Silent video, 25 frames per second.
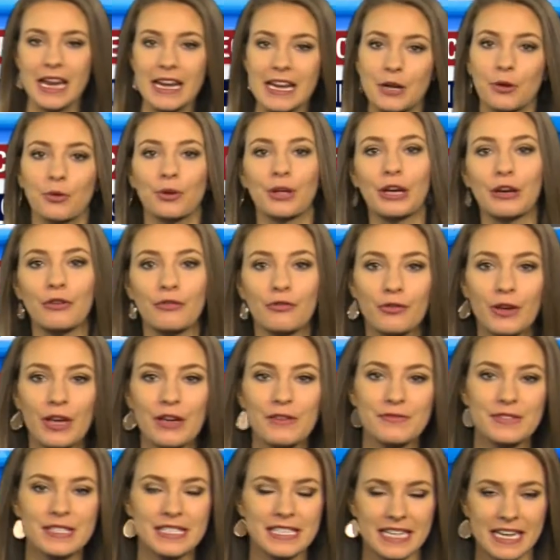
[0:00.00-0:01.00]
nearly
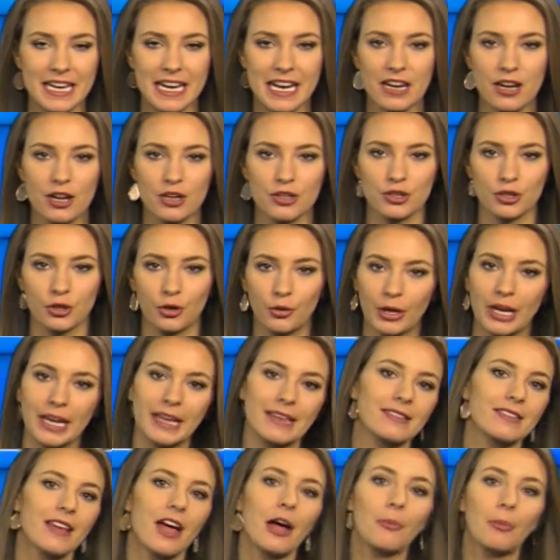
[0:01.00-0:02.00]
15
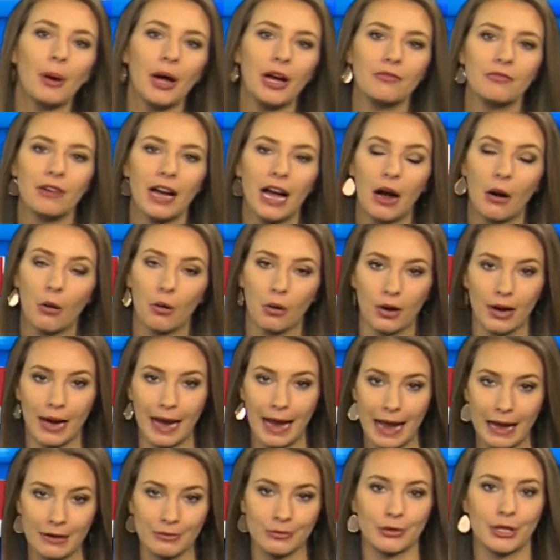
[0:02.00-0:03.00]
degrees above our
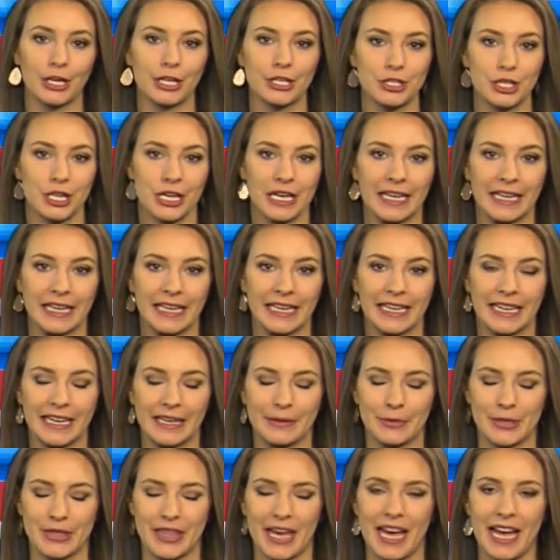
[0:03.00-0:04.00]
average
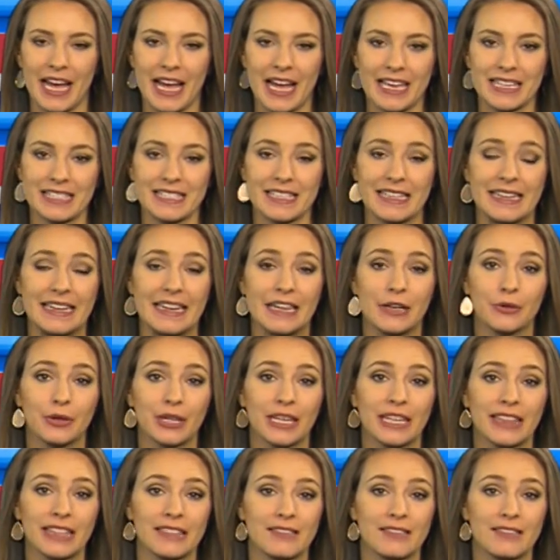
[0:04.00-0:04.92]
with highs nearing the